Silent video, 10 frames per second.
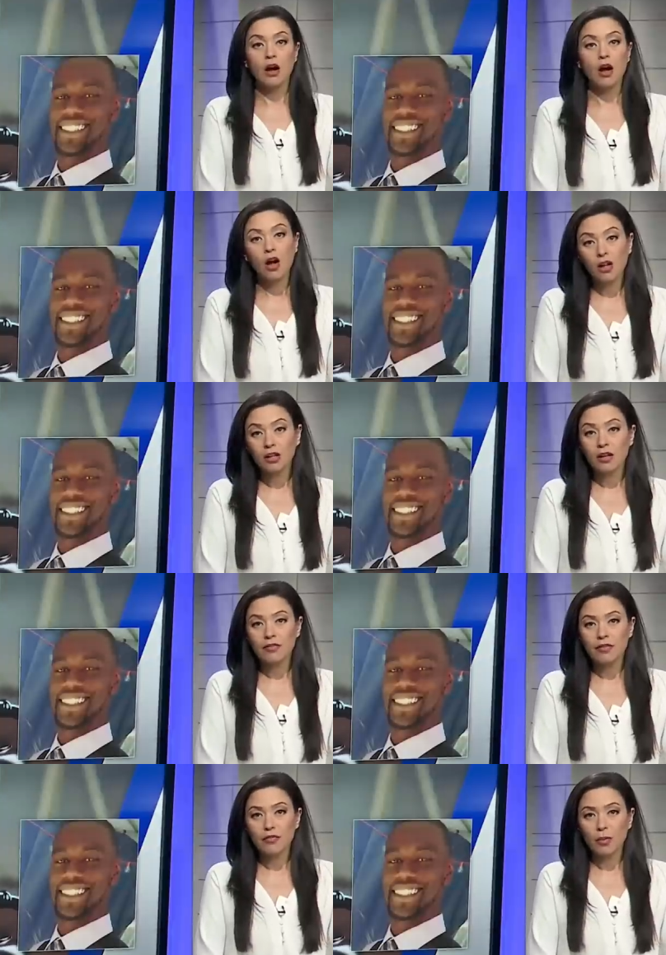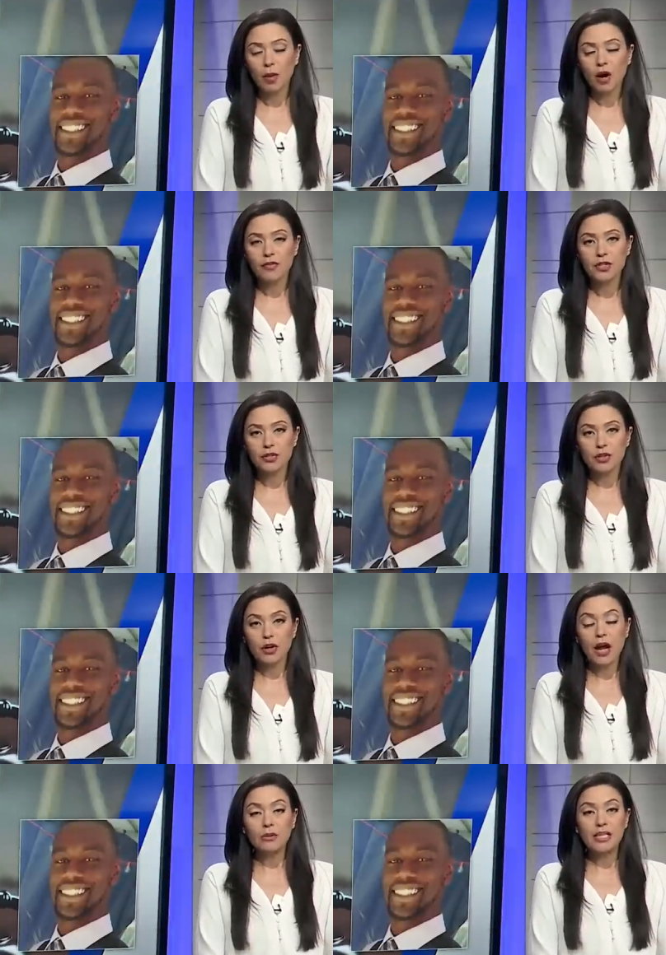Speaker 1: All of the former officers
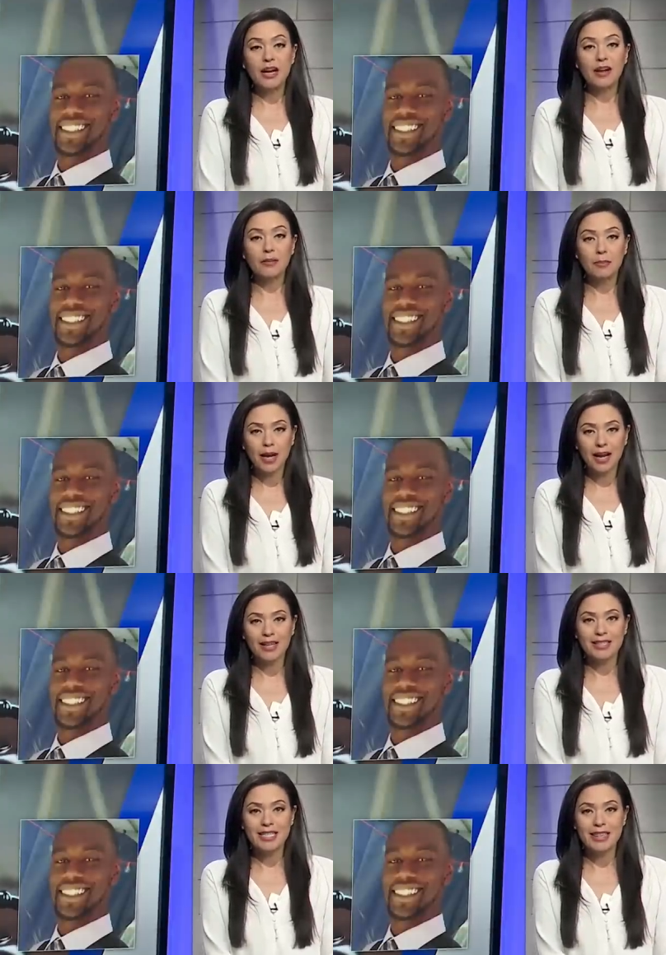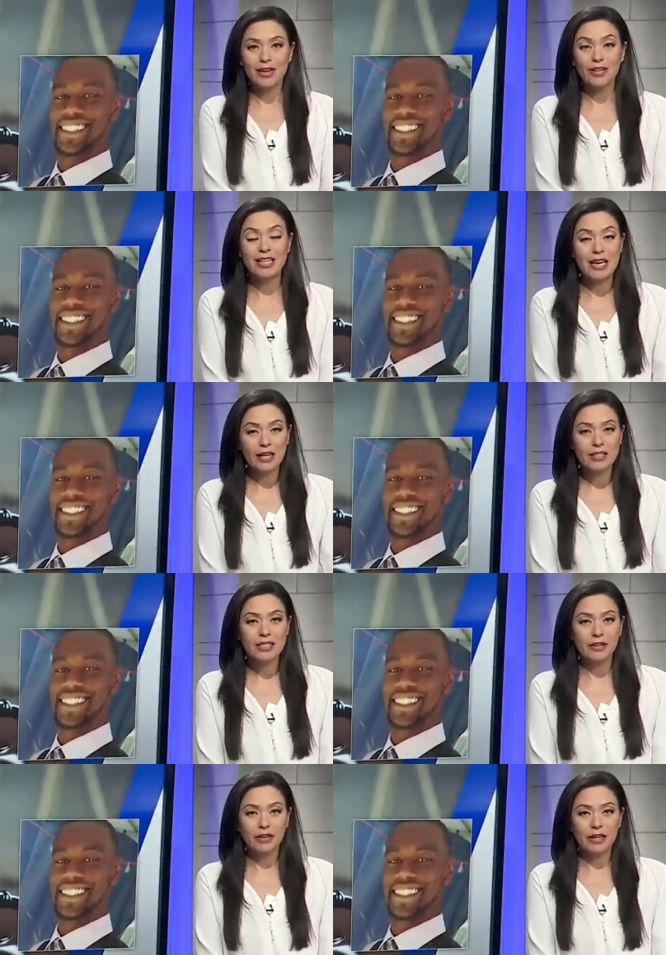are out on bond. Their
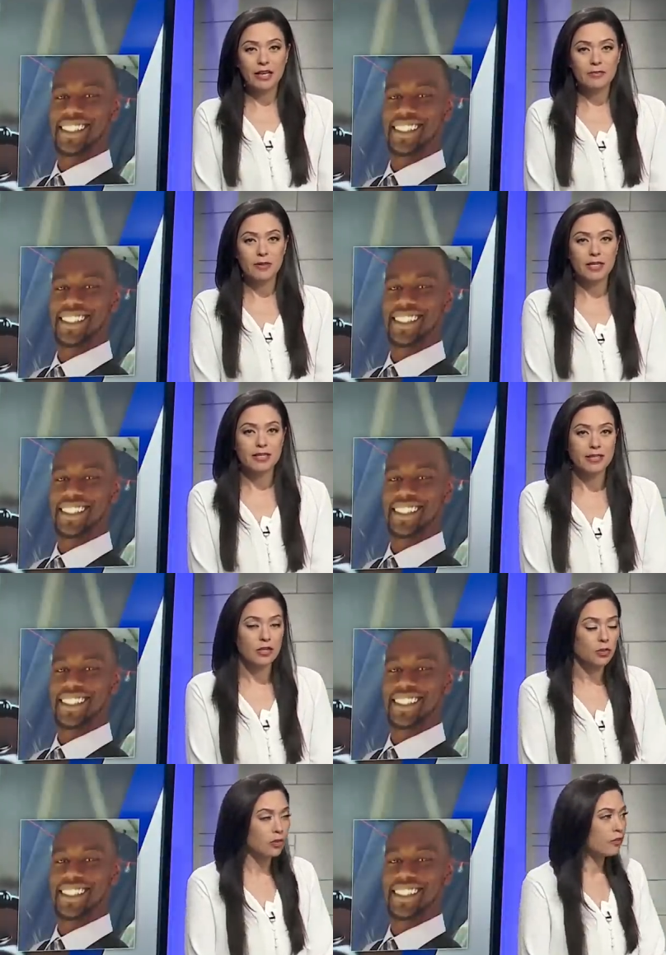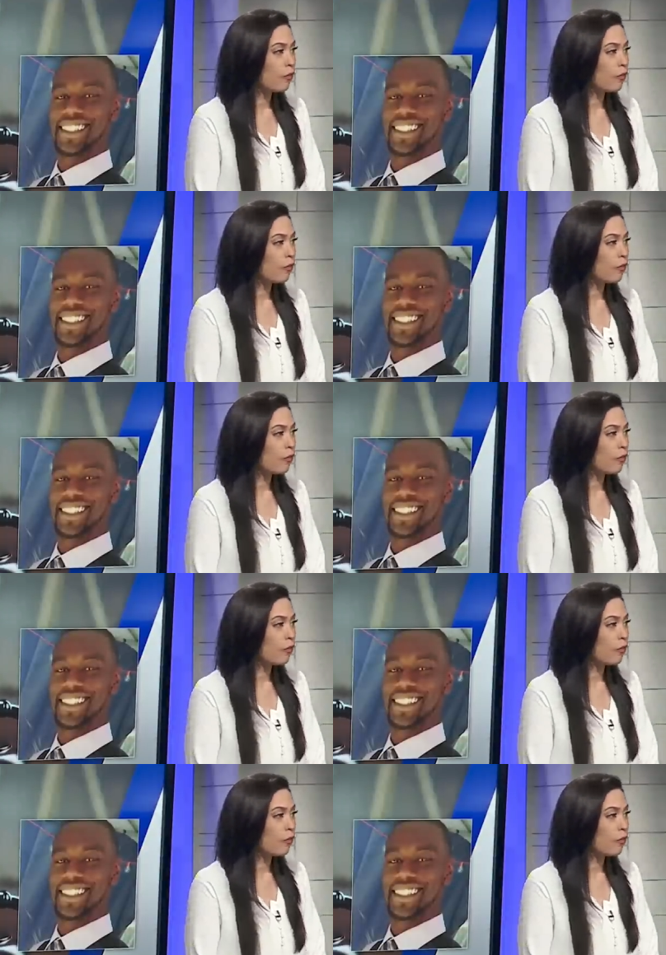next hearing has been scheduled